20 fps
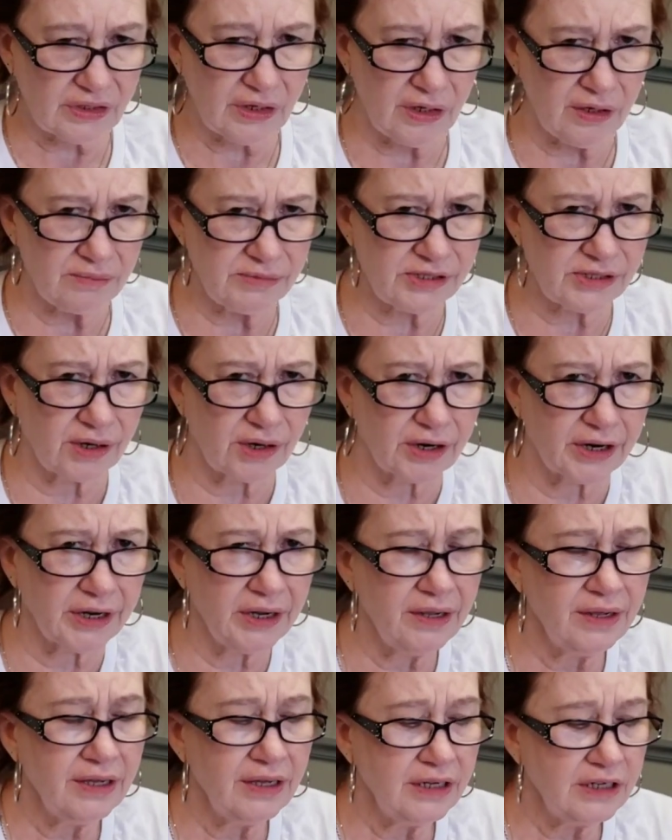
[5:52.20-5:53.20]
I'm sorry.
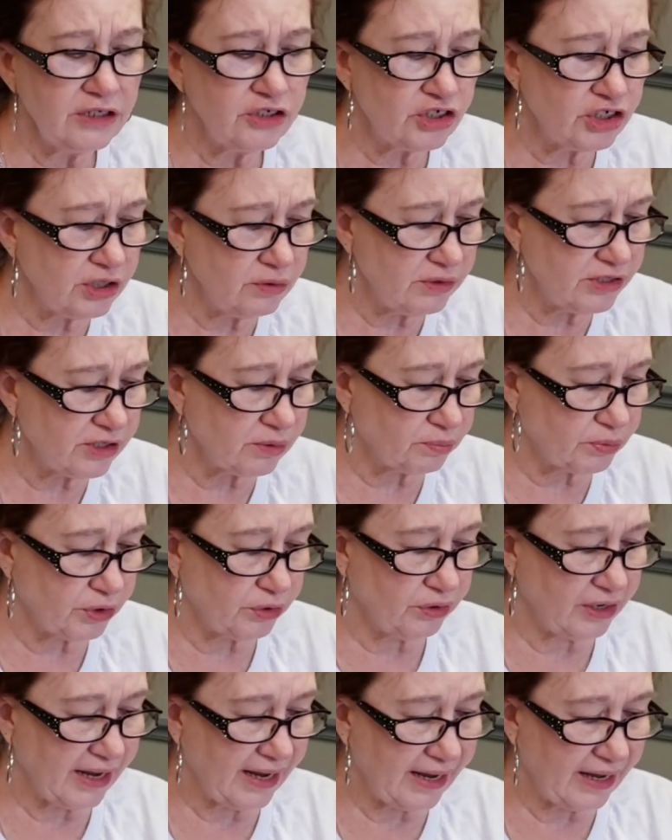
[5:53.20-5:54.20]
She was a
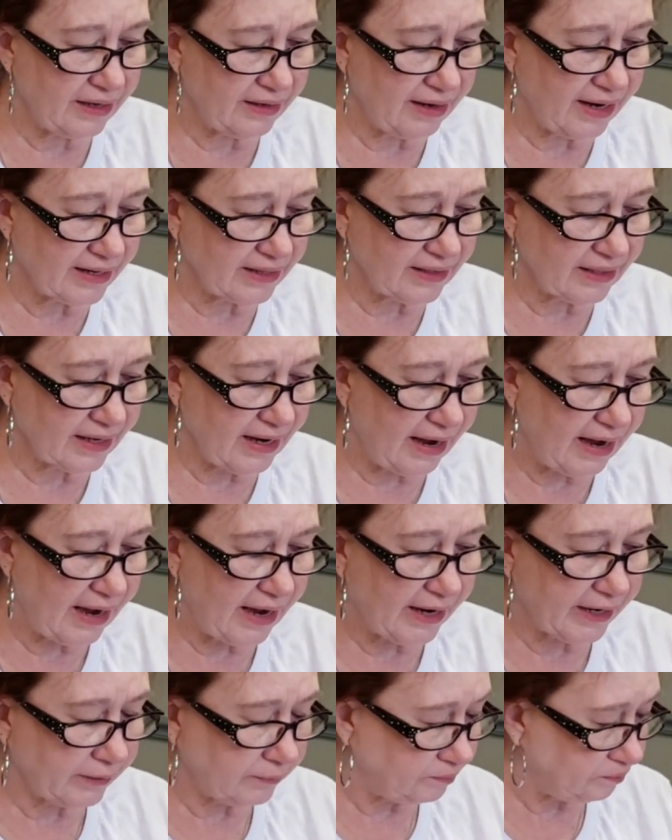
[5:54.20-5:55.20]
brunette like the
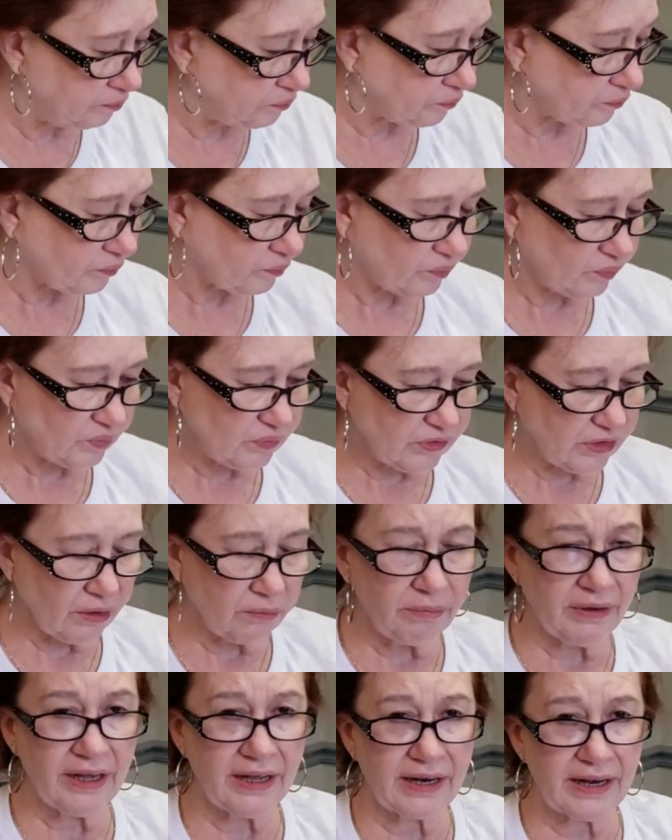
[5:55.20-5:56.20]
guy,
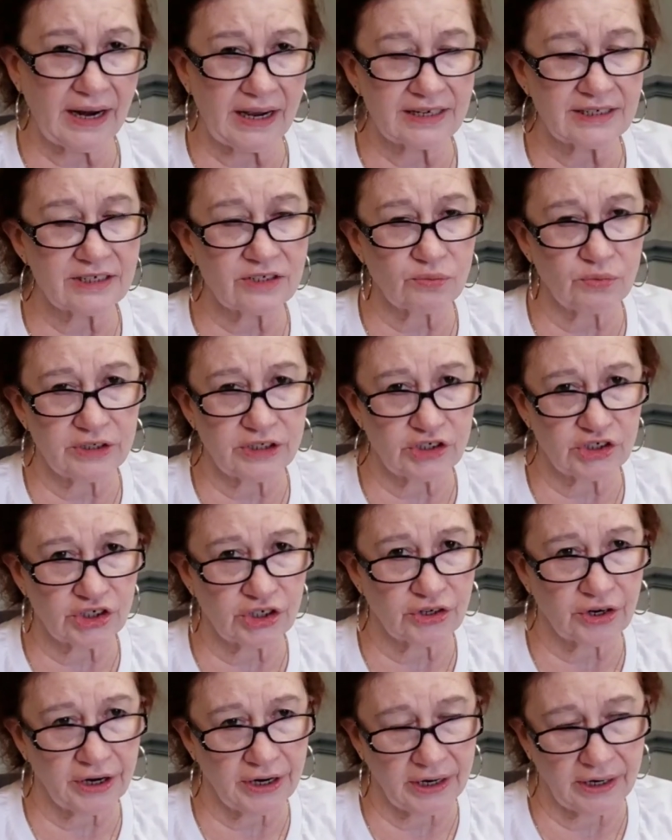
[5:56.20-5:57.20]
but I switched
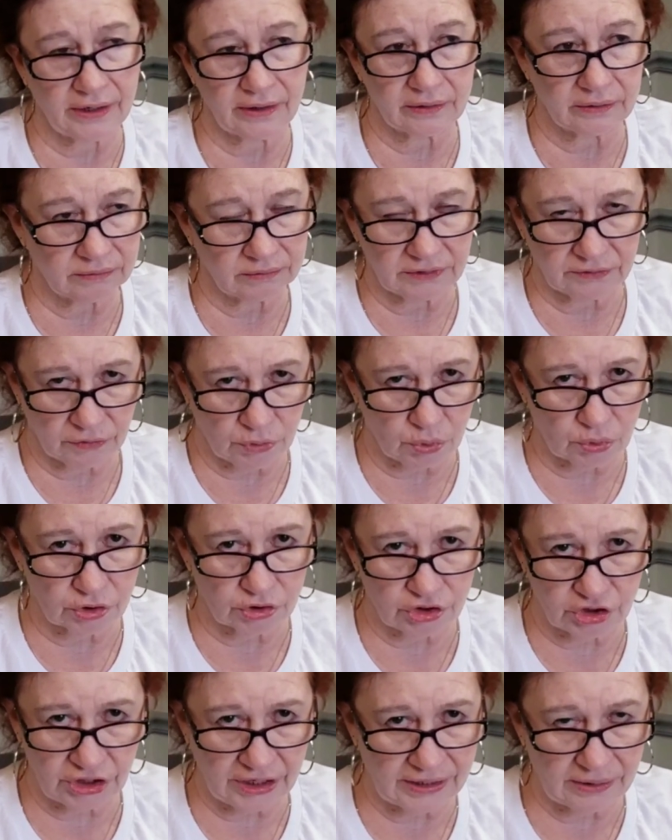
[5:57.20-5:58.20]
her hair. Of
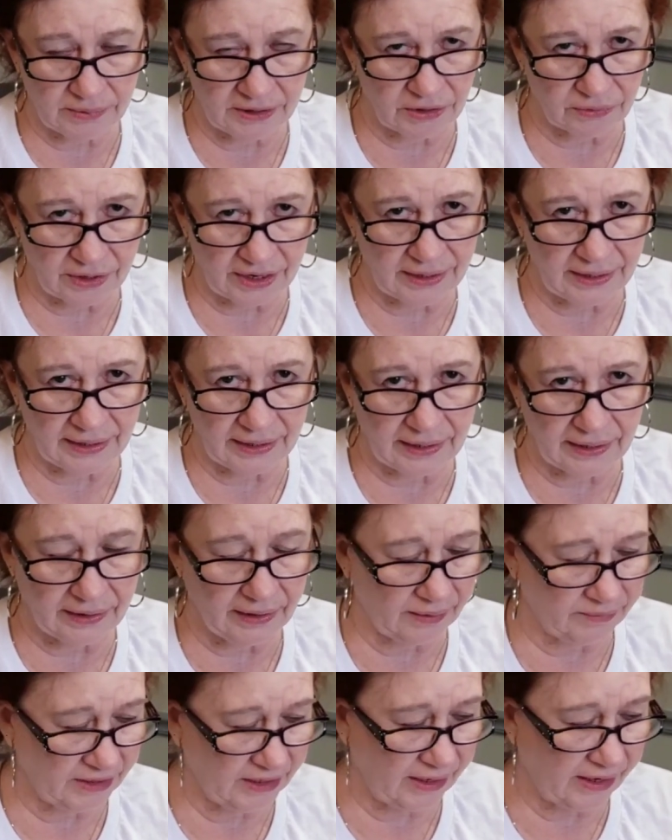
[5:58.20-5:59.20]
course, she had to be a redhead.
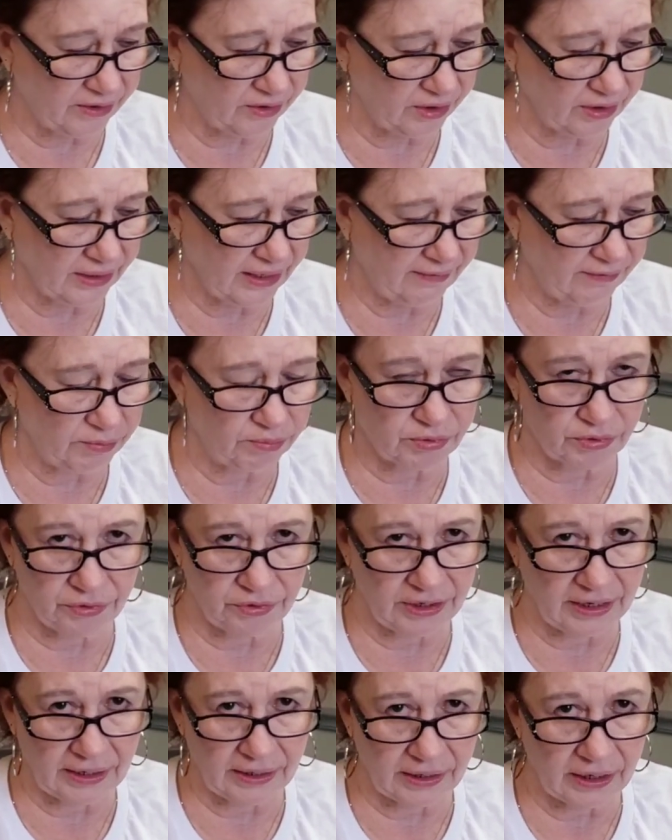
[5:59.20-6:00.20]
I mean, I couldn't have a
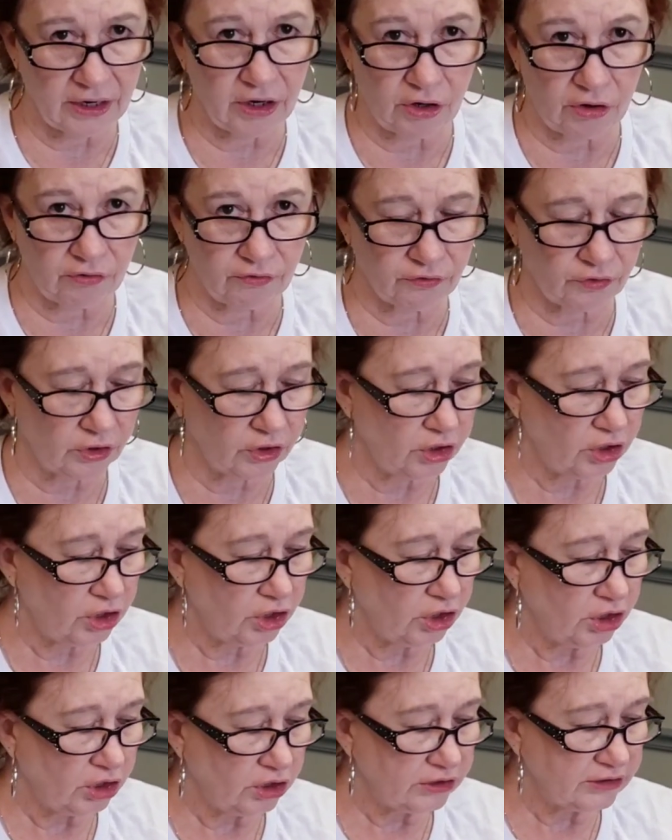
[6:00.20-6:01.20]
brunette elf.
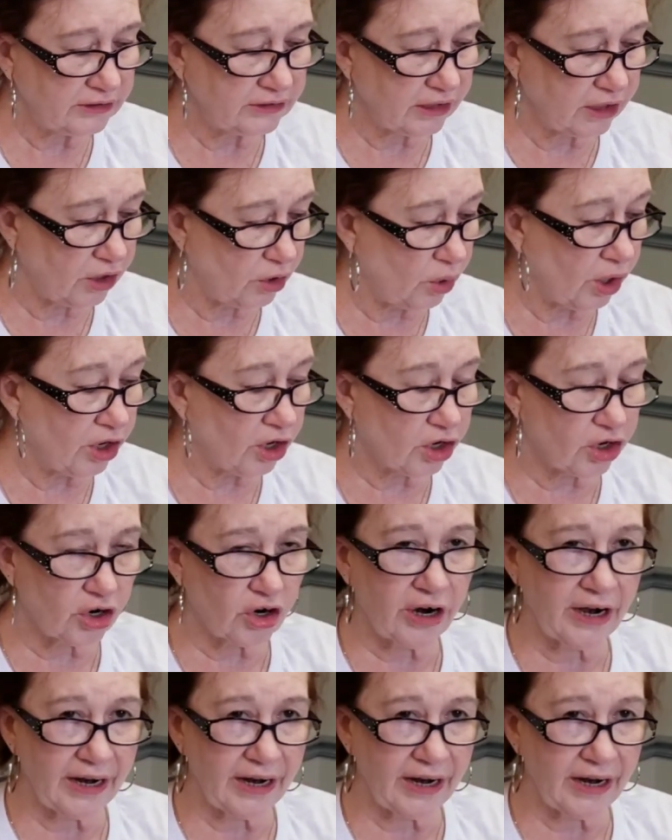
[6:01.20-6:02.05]
So her